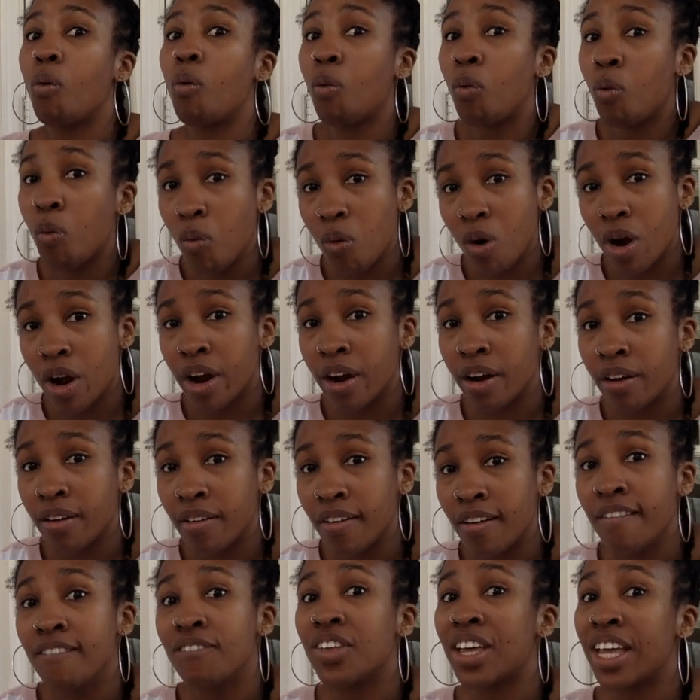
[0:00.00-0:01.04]
Or
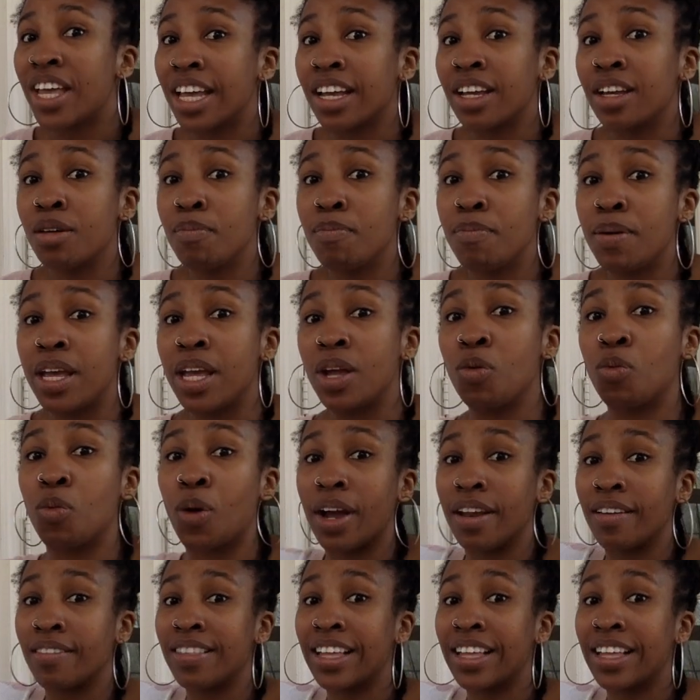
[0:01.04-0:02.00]
it could be what